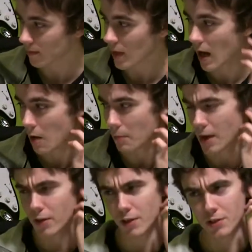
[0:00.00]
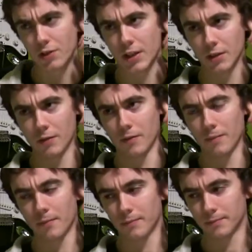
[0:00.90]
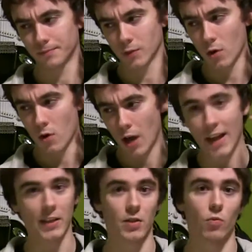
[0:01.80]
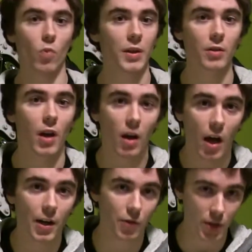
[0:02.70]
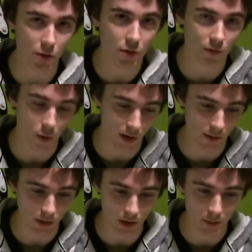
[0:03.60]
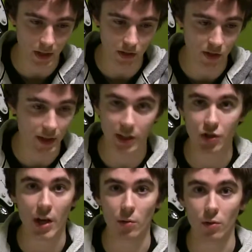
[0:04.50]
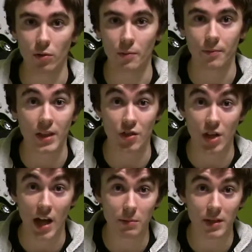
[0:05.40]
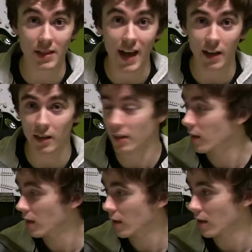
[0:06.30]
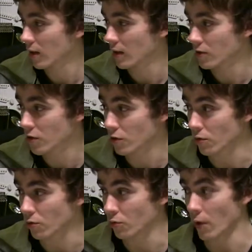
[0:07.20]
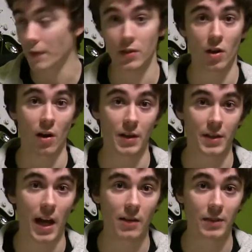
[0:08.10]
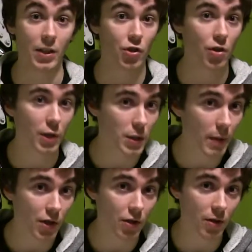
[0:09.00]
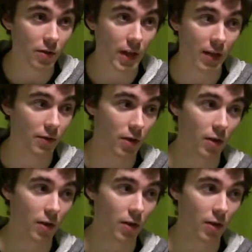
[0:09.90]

Another interesting, I guess another use for it would just be just in a general enchantment deck, to run this card as kind of an insurance measure, that if